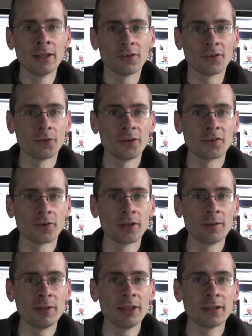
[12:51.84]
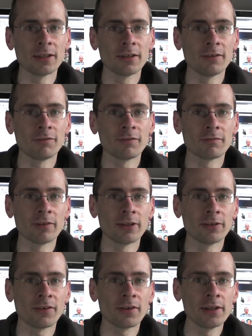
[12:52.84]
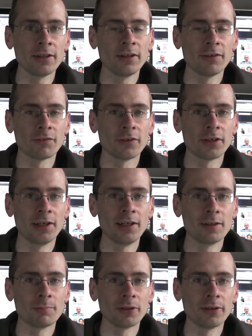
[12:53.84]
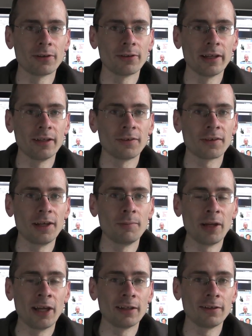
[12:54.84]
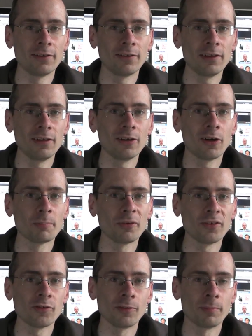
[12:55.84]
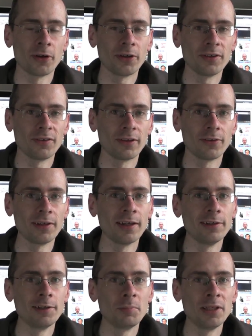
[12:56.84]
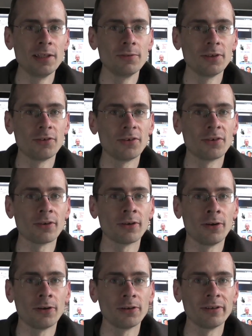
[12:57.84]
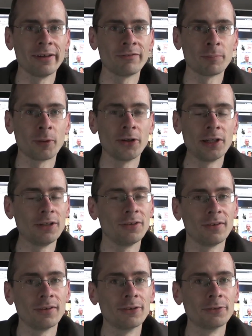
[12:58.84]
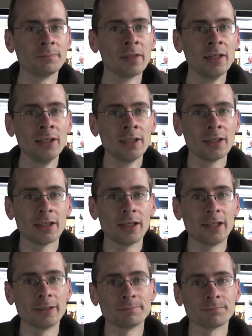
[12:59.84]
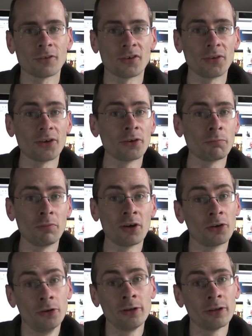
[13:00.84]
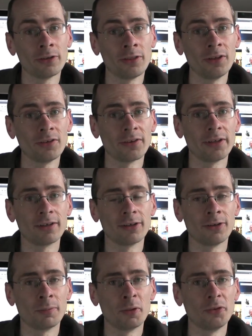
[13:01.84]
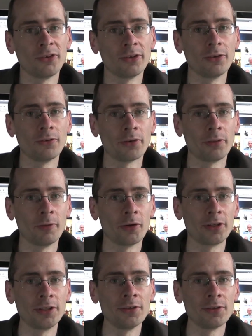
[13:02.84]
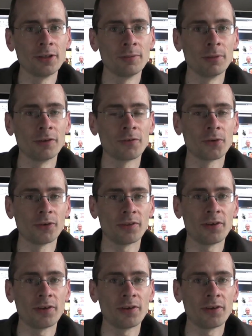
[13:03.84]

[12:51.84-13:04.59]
So it's going to be a slightly different Canadian political landscape, and the opposition party is now the NDP, which is a hard left party. So they're good on things like opposing the North American Union, but of course